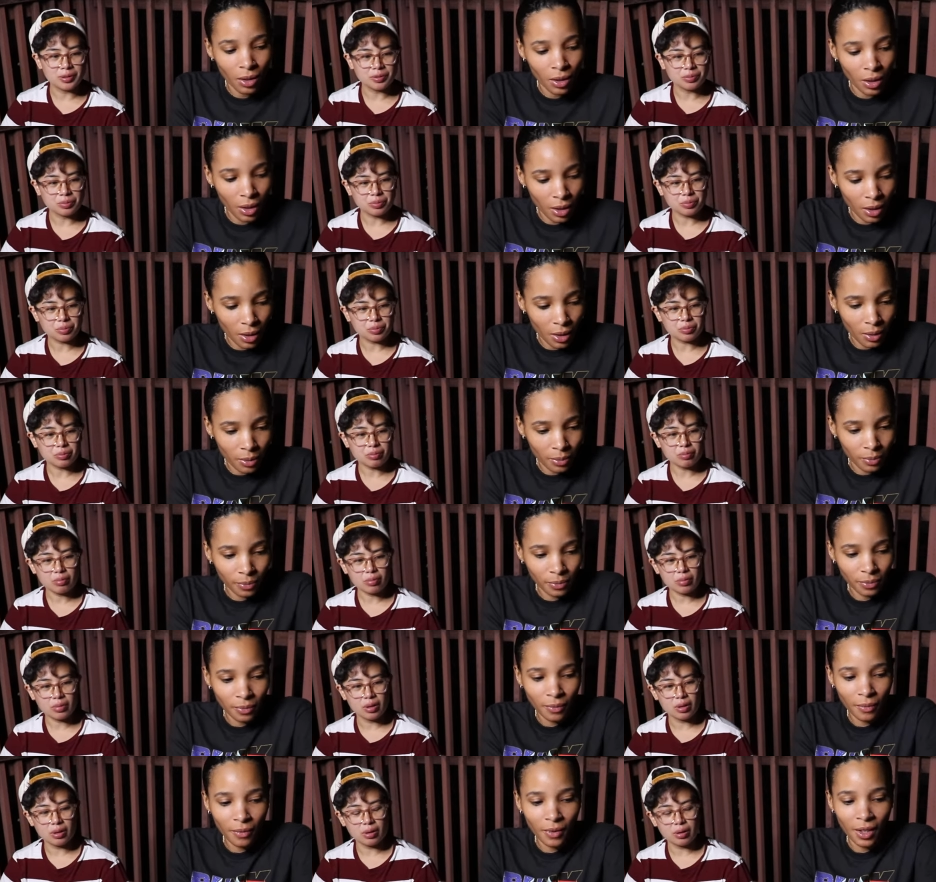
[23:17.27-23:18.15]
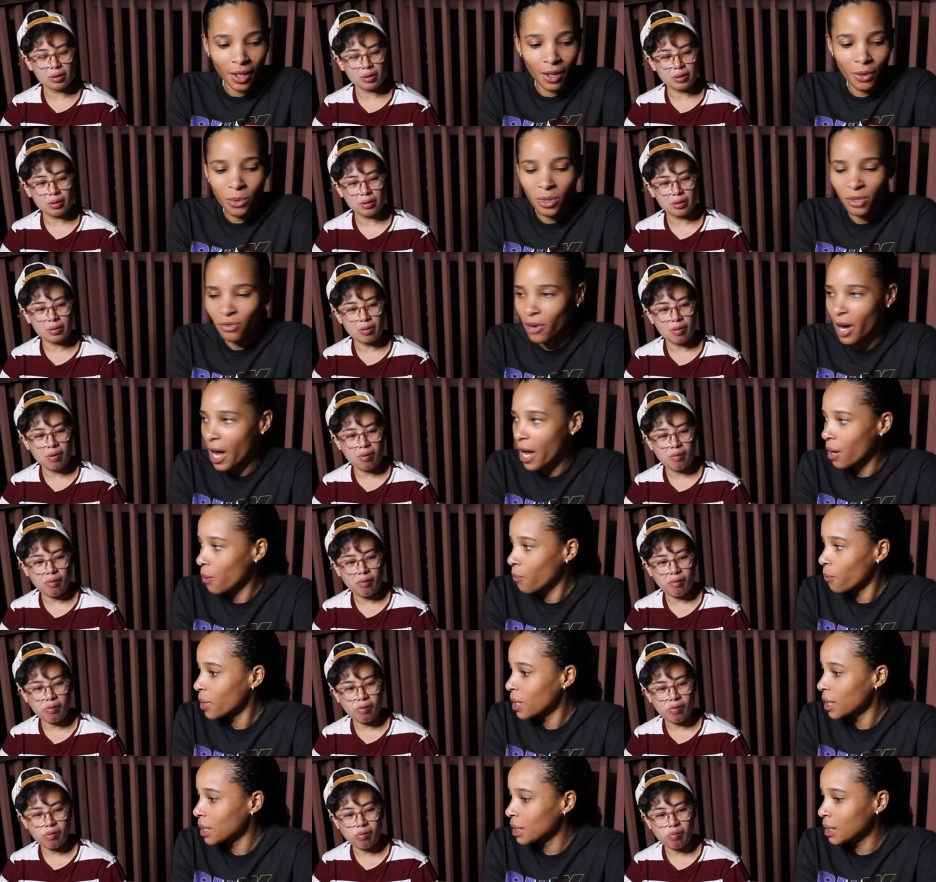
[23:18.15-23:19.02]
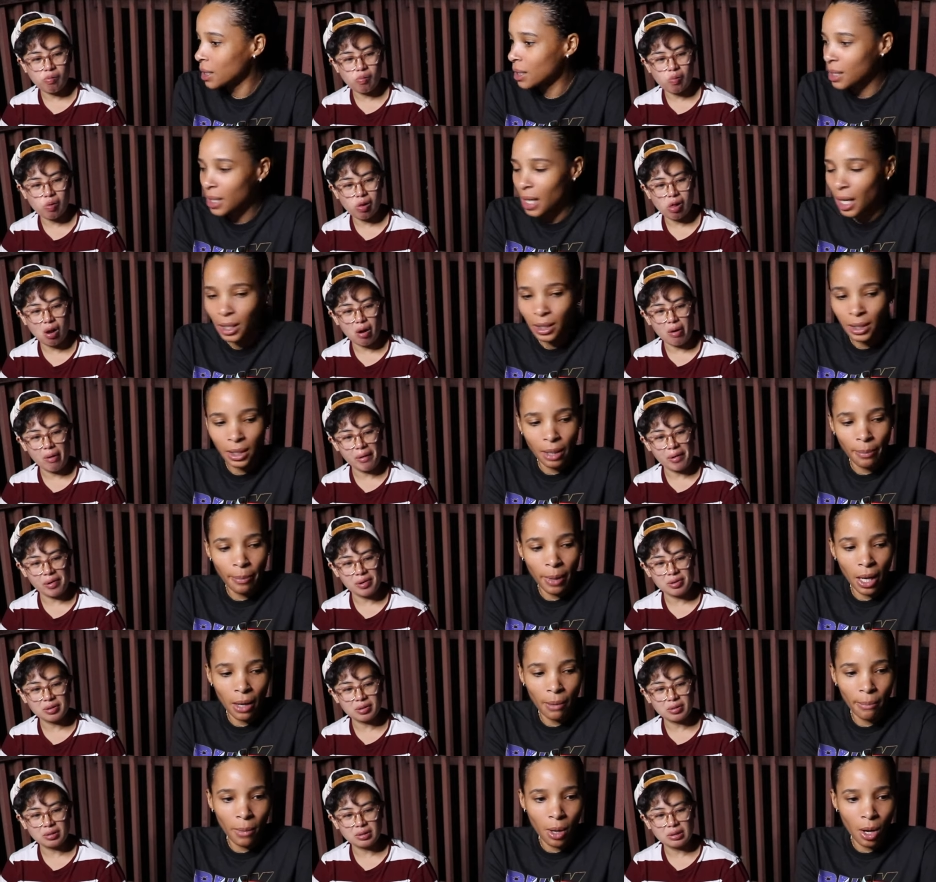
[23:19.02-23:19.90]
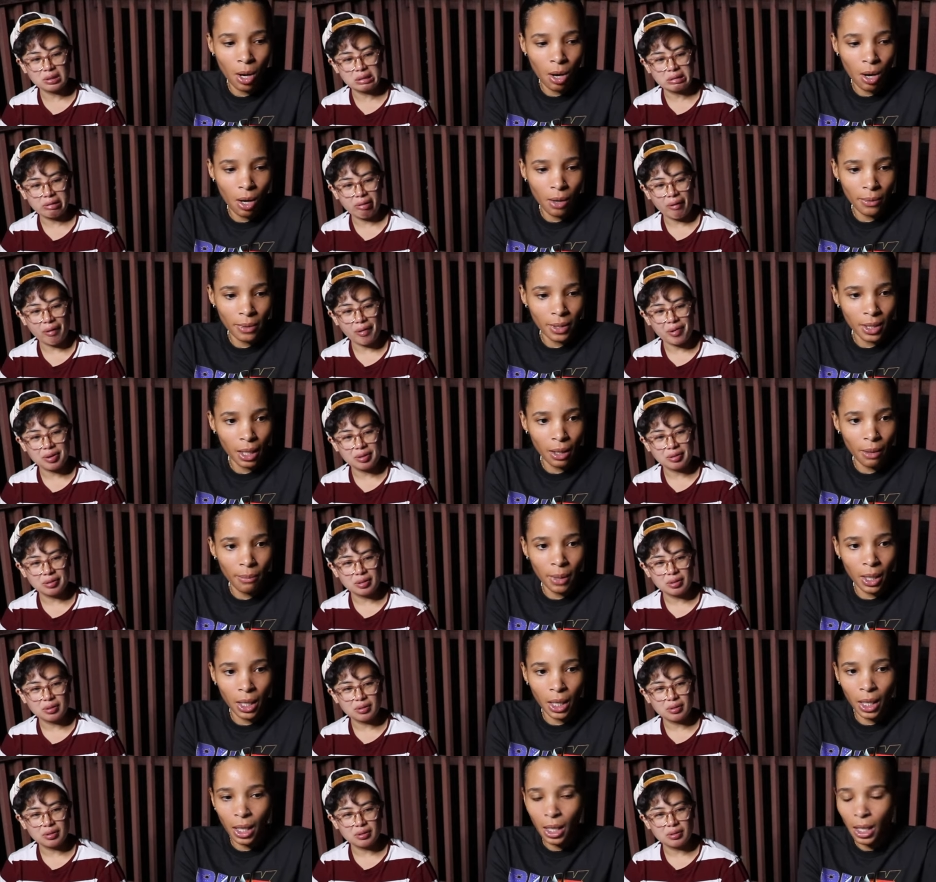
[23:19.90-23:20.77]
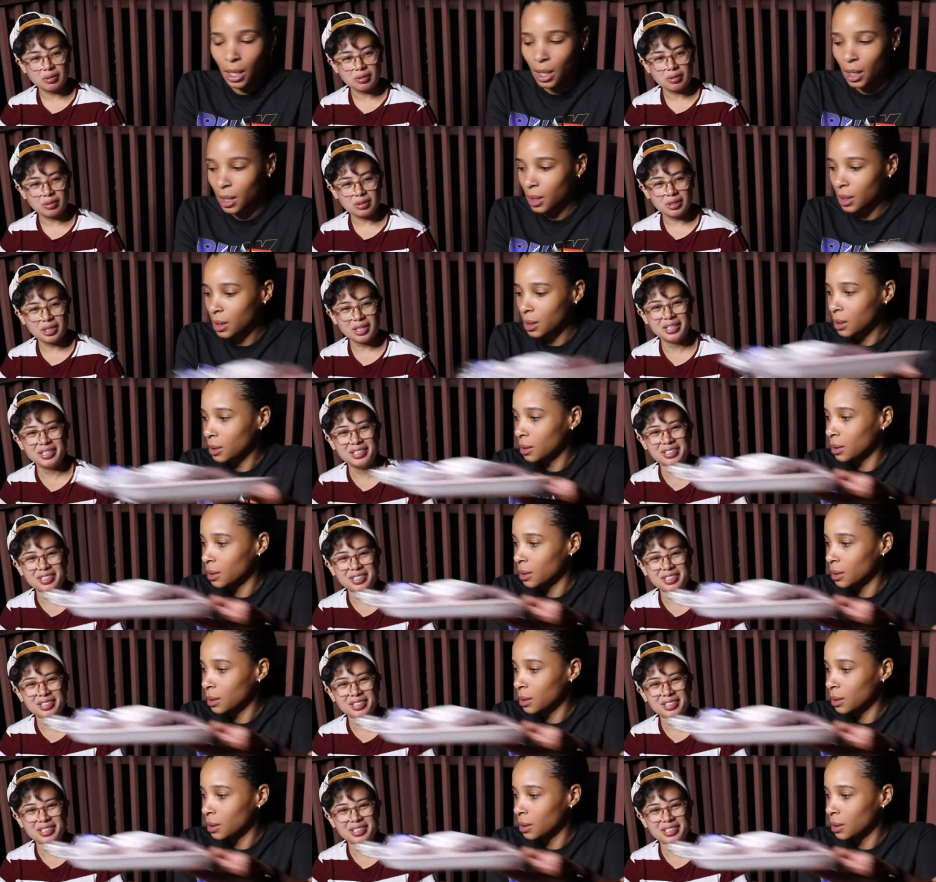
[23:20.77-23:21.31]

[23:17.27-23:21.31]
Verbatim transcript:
Speaker 1: Yeah, he was riding willies out there by the mall. I was like, oh my god.